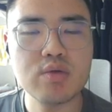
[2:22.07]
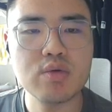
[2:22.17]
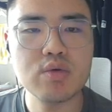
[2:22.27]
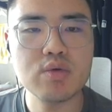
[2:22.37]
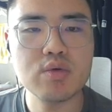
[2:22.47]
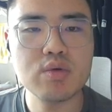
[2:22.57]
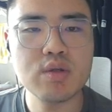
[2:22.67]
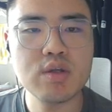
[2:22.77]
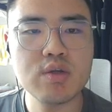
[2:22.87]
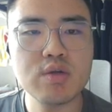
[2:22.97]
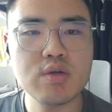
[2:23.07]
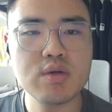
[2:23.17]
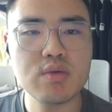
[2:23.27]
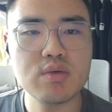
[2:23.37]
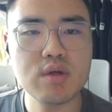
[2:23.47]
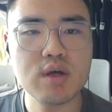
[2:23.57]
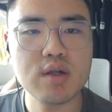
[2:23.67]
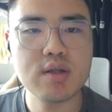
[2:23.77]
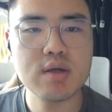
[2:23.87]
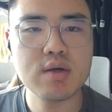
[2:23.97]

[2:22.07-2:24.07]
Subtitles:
to 2010